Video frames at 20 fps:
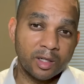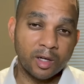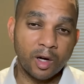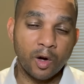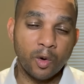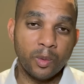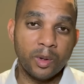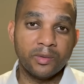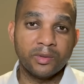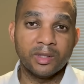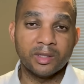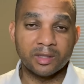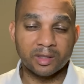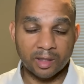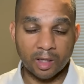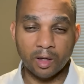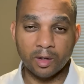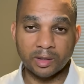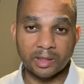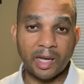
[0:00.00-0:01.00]
go with the
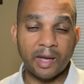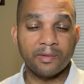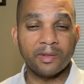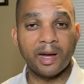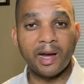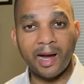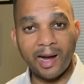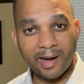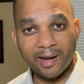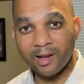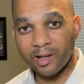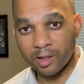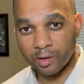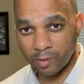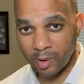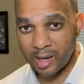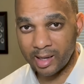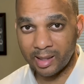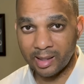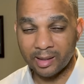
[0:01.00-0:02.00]
sellers that have the highest
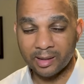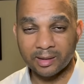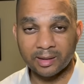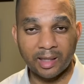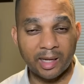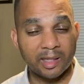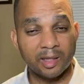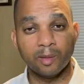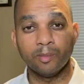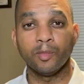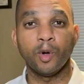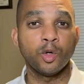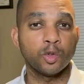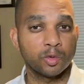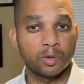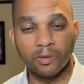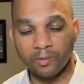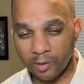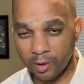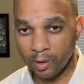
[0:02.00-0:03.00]
ratings and the most
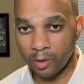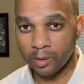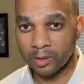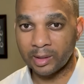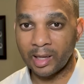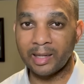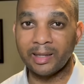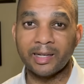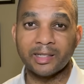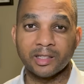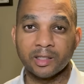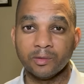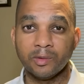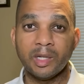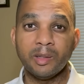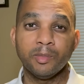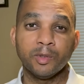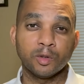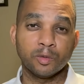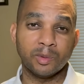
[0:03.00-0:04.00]
reviews. I like to
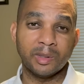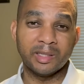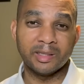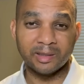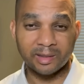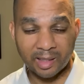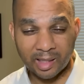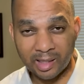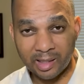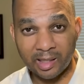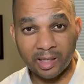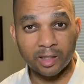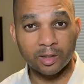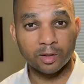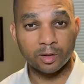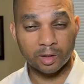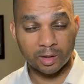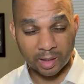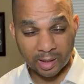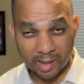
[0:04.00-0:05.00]
read between 10
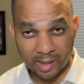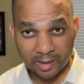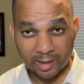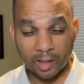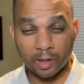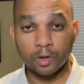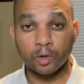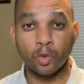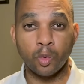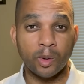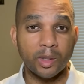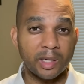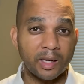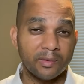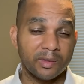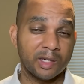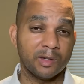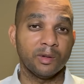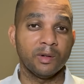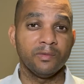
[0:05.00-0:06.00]
and 20
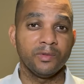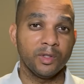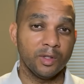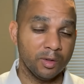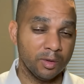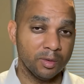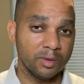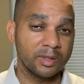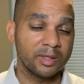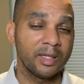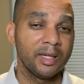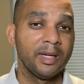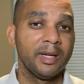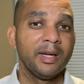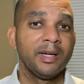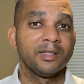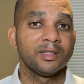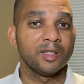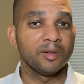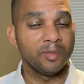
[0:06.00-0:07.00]
of their reviews
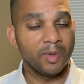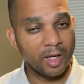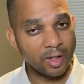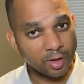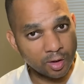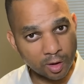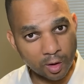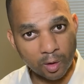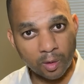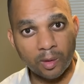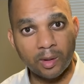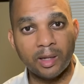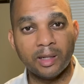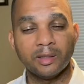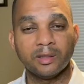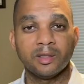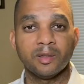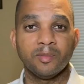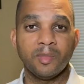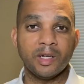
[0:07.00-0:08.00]
to make sure
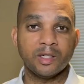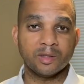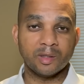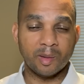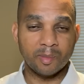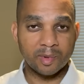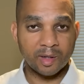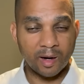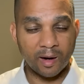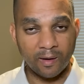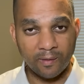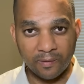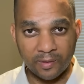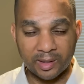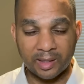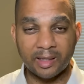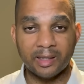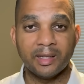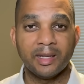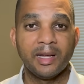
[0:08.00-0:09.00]
I'm
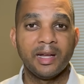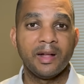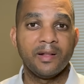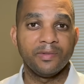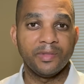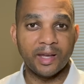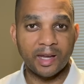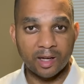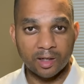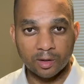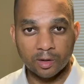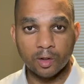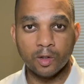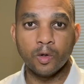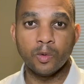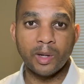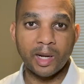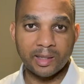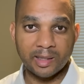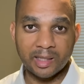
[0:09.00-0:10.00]
confident they can do
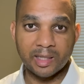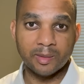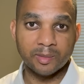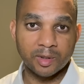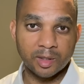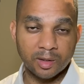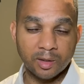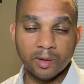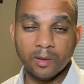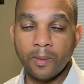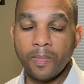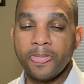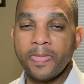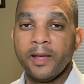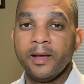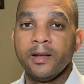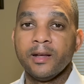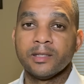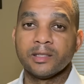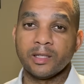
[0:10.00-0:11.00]
what I need them to do.
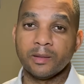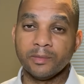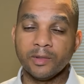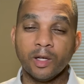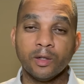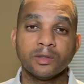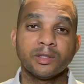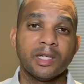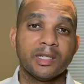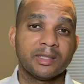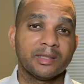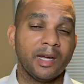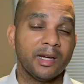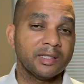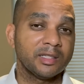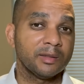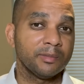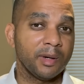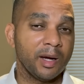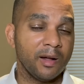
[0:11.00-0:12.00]
Something else that's
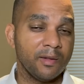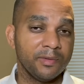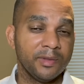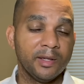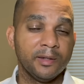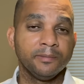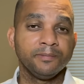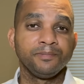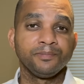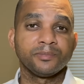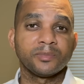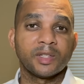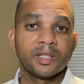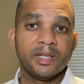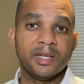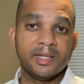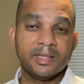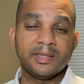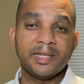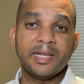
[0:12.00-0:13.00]
nice about them
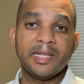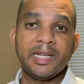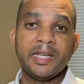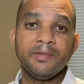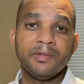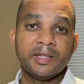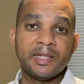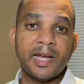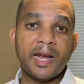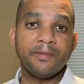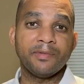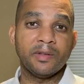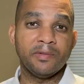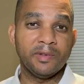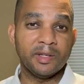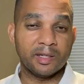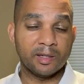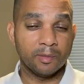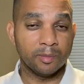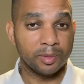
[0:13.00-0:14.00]
is that even after
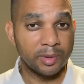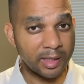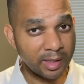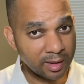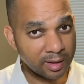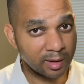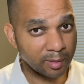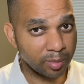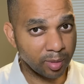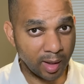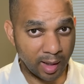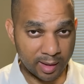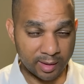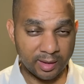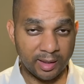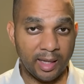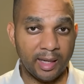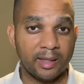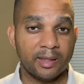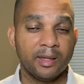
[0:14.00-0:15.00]
they completed their
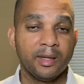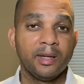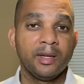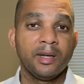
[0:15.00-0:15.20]
project,